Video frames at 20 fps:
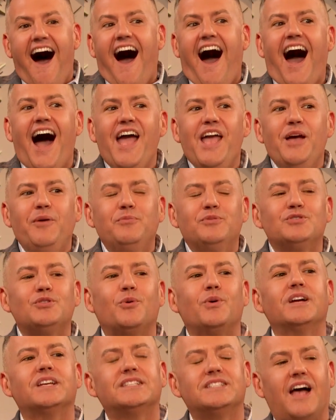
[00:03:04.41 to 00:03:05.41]
I am
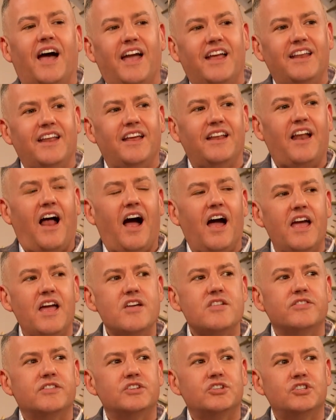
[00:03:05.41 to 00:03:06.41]
so excited.
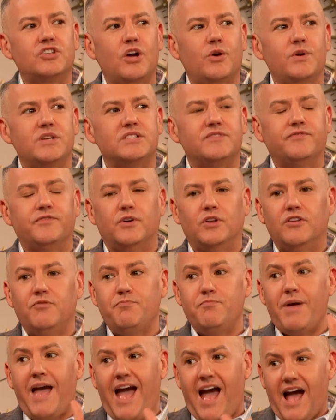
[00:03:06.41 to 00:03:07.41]
I the show is full
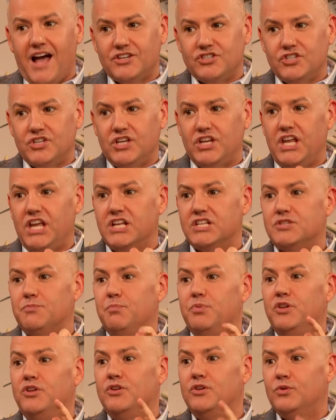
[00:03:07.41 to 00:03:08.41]
of passion. It's
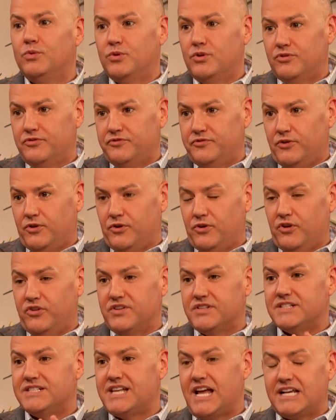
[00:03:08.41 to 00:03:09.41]
beautiful.
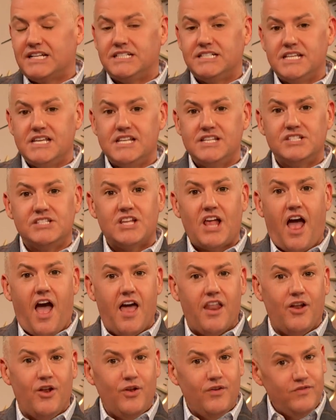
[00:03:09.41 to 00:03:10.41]
The sex scenes,
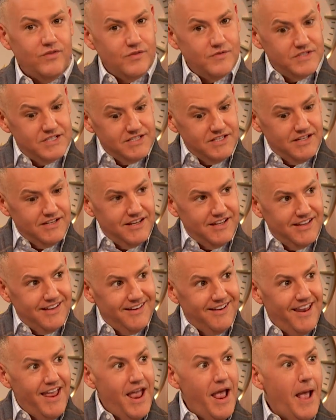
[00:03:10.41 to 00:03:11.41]
I don't know if you've seen
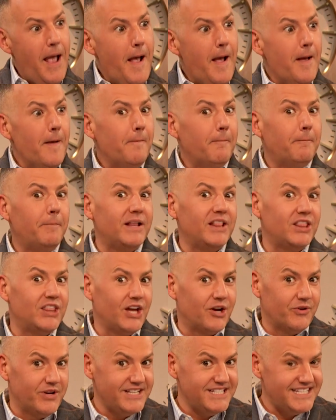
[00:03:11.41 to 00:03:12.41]
it, but
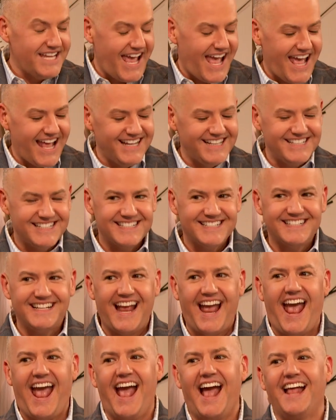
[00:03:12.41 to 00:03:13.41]
they're intense
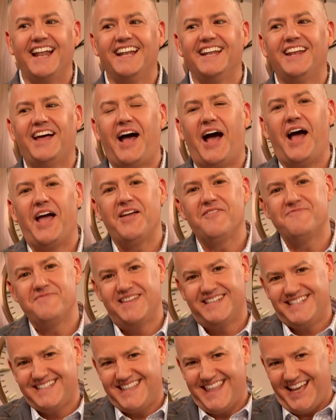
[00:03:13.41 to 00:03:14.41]
and I
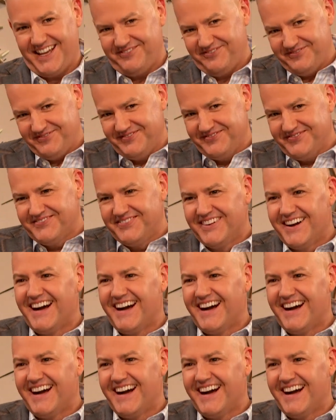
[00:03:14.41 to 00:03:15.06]
miss them.